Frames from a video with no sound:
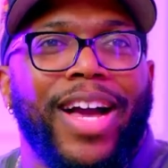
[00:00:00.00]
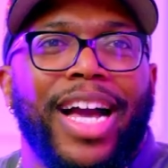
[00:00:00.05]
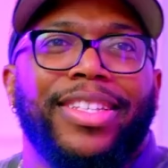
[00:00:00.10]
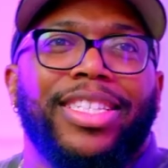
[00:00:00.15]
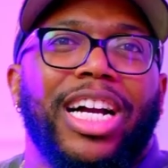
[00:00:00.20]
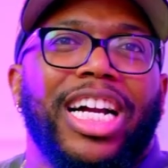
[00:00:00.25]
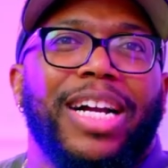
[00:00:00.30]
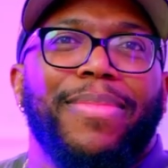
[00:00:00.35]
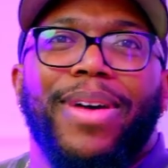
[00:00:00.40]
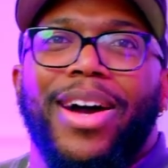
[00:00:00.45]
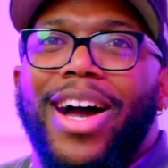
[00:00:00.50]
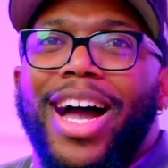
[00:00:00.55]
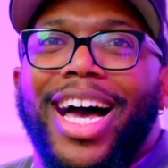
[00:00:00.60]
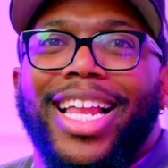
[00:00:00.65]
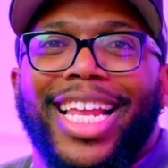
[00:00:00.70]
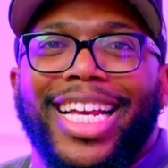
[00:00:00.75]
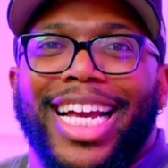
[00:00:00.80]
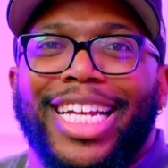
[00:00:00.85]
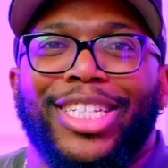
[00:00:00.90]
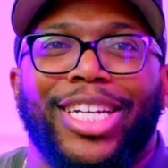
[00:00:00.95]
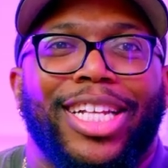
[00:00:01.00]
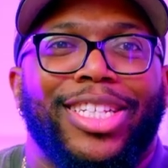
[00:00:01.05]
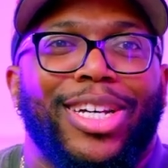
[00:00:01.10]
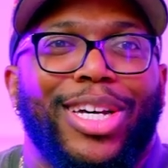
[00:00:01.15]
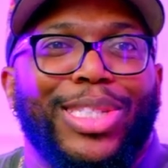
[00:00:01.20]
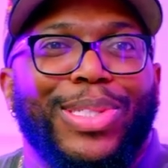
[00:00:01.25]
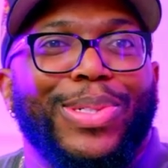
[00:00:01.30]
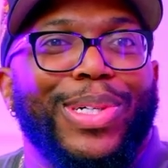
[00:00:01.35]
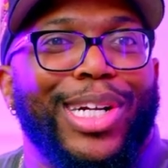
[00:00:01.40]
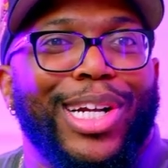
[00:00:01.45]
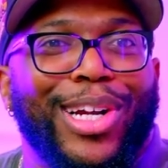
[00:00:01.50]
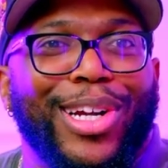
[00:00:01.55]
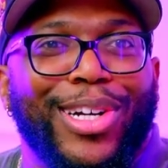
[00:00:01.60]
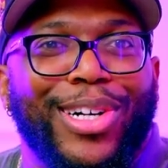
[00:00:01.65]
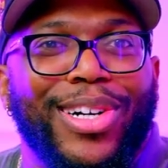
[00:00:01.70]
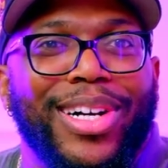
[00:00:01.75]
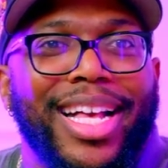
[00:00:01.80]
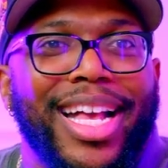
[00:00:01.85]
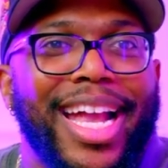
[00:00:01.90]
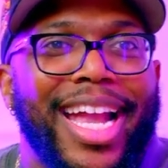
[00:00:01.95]
I talk about how like I tried to talk to a
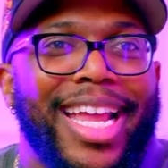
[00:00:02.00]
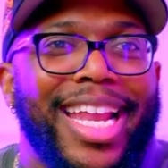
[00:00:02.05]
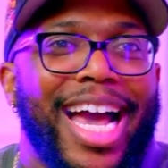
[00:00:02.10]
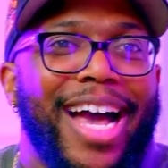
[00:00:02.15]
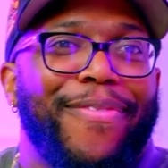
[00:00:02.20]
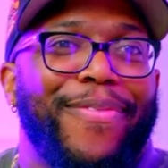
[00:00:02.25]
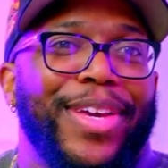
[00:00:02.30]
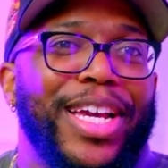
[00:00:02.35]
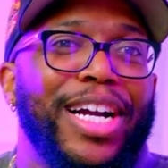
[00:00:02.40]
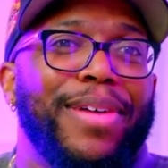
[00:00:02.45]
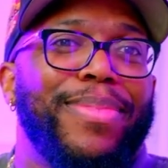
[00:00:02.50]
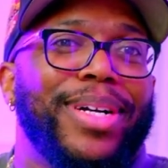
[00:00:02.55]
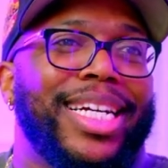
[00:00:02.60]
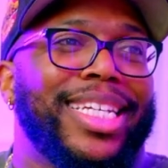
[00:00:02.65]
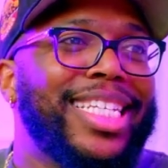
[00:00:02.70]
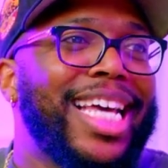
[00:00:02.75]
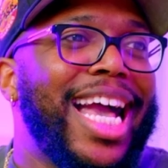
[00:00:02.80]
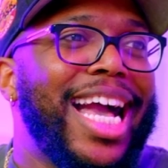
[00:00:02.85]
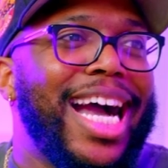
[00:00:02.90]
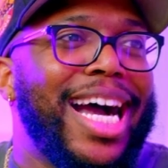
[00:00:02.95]
girl and I failed because